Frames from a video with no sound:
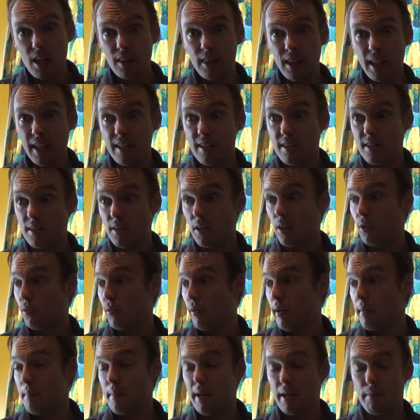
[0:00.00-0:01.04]
That's the
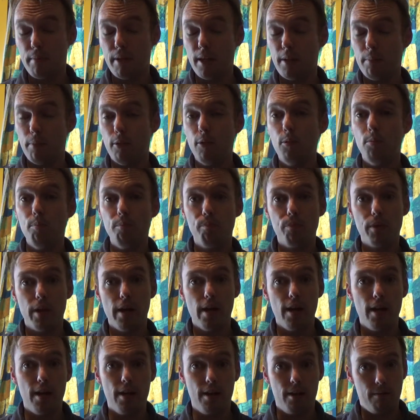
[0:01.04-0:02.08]
three main people.
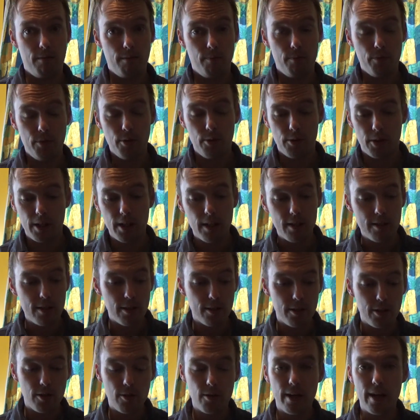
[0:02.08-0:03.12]
Not going to tell
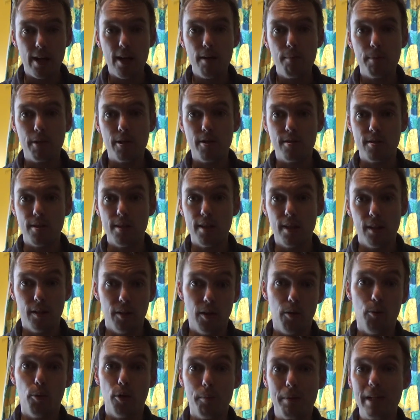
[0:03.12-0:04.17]
you who they are, because then they'll
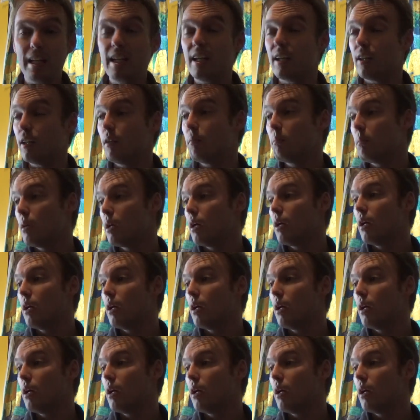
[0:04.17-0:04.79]
know what I'm getting them.